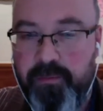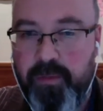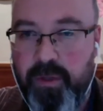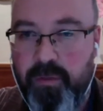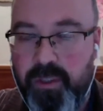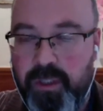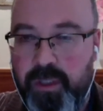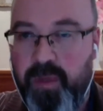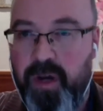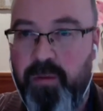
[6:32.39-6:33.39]
was
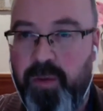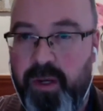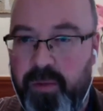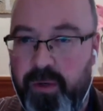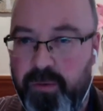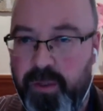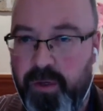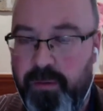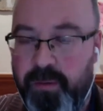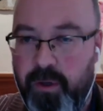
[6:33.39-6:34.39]
inspired by it, but was
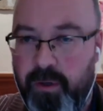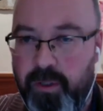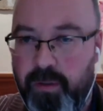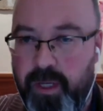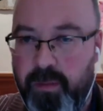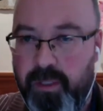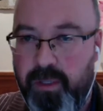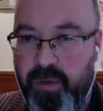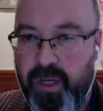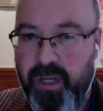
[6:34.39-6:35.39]
also able to
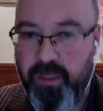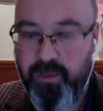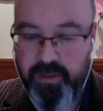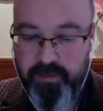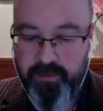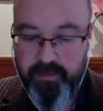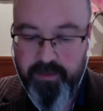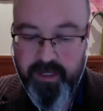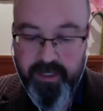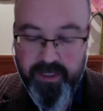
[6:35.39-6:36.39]
connect to it.
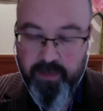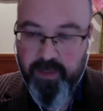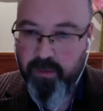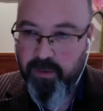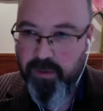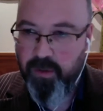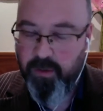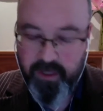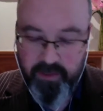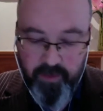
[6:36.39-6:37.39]
And that's something I'm going to talk about
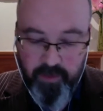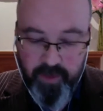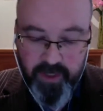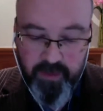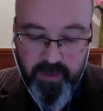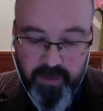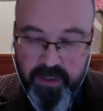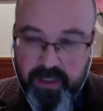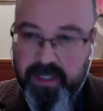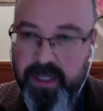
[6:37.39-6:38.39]
in a few minutes, about
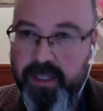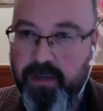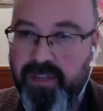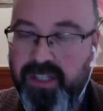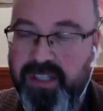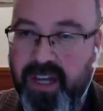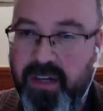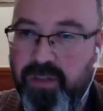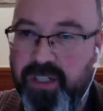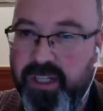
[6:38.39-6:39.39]
this idea of the
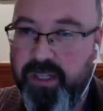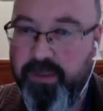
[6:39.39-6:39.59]
sacral king.